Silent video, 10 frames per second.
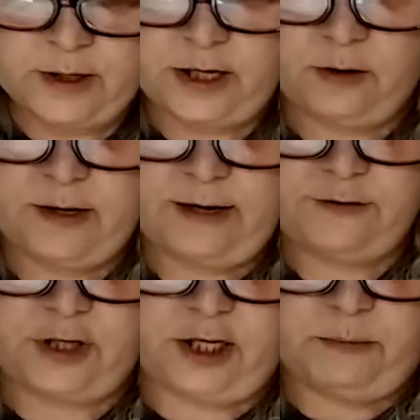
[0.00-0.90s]
don't have to
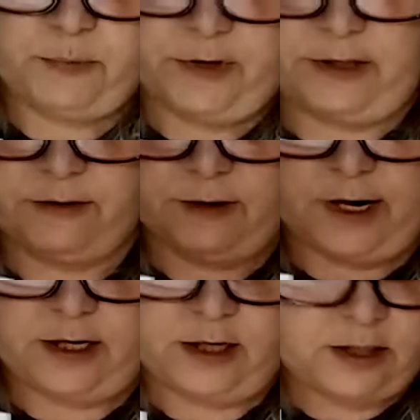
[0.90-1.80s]
keep rethreading.
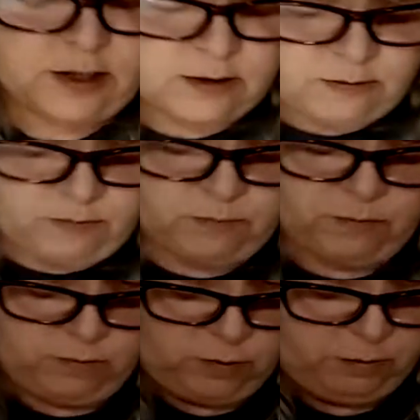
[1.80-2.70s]
So
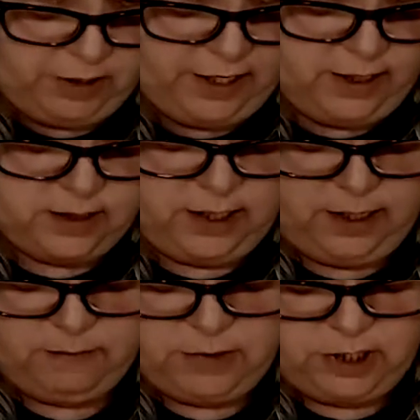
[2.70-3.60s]
we'll play its game
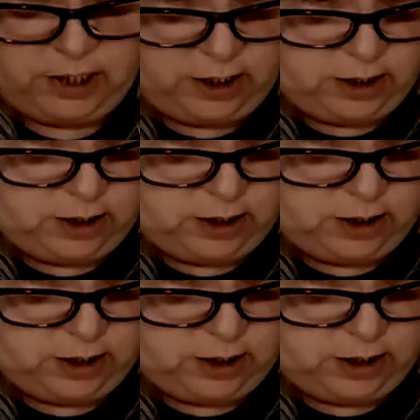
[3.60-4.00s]
today.